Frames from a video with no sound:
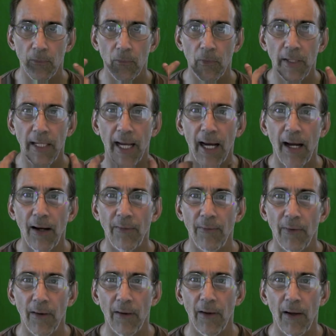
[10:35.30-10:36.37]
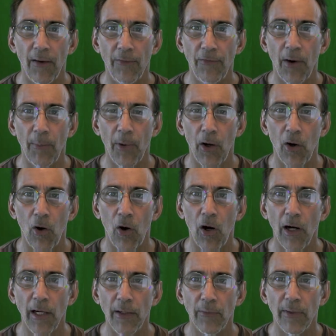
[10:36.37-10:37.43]
We have from our
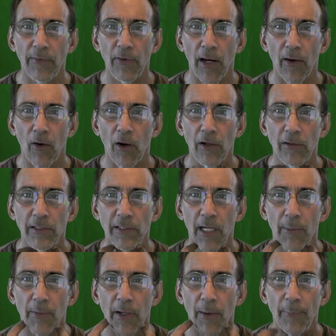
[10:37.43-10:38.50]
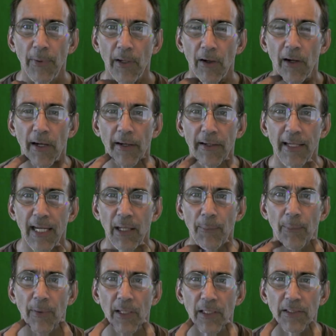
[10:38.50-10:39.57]
heart, we've got arteries coming up here, and deep
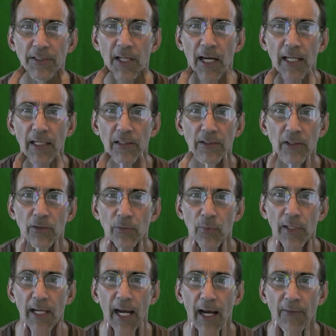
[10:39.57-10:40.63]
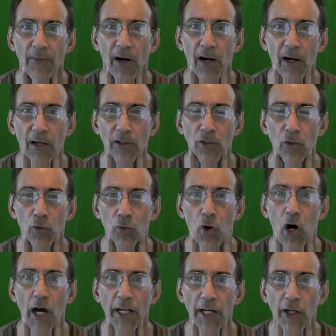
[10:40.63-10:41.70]
inside us is we have our
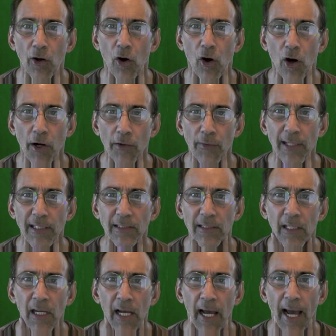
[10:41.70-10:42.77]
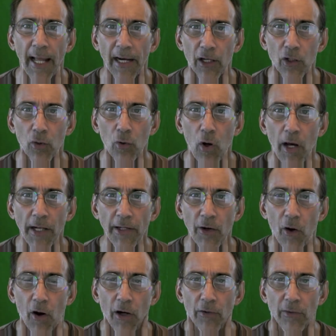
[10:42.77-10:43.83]
carotid arteries, and our carotid
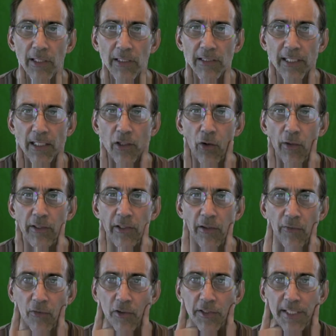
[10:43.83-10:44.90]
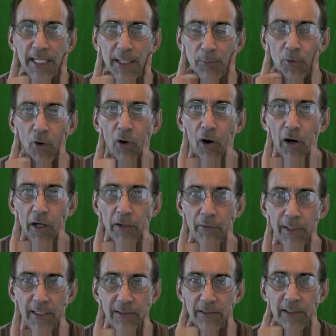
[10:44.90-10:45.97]
arteries then go into the vertebral
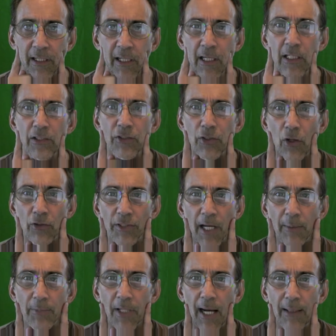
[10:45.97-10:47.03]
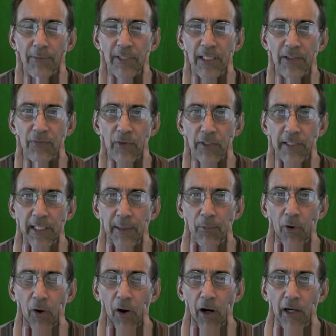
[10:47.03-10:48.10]
arteries. So sometimes these
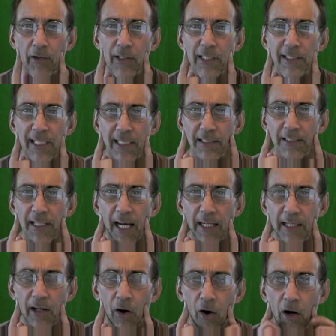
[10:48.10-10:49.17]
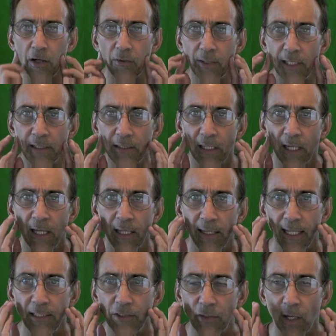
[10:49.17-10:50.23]
vertebral arteries, inside the arteries,
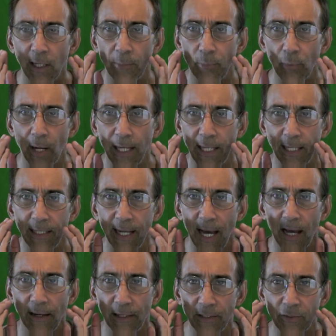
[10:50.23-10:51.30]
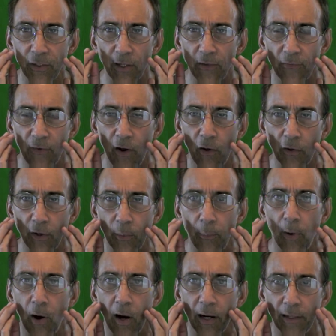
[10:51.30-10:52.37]
they start breaking down, they start falling
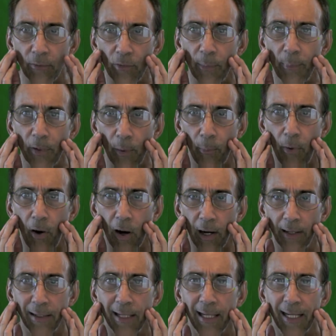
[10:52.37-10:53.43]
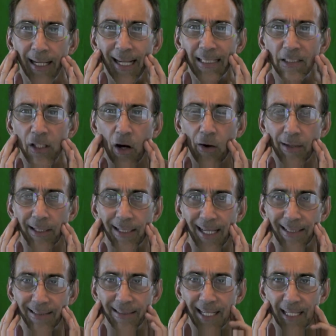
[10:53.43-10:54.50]
apart, ripping apart. And that's called a
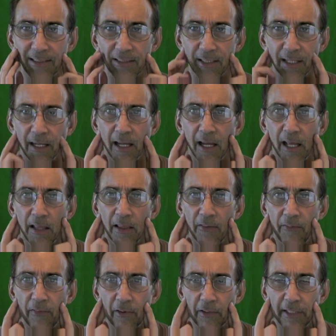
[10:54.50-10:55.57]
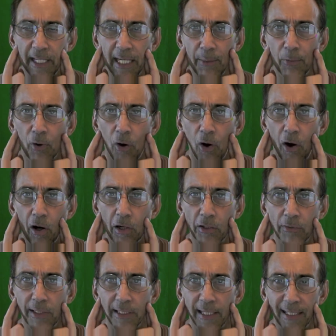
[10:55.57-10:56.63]
dissection. The vertebral
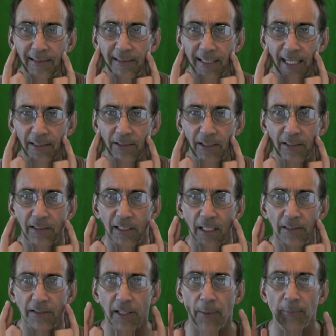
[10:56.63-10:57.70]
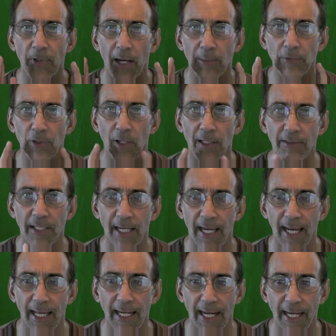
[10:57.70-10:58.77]
artery dissection can sometimes cause a
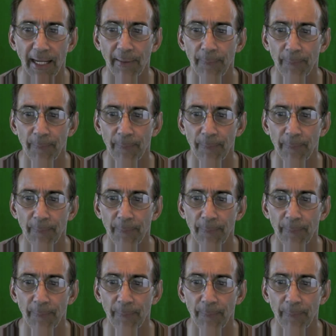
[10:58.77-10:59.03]
headache.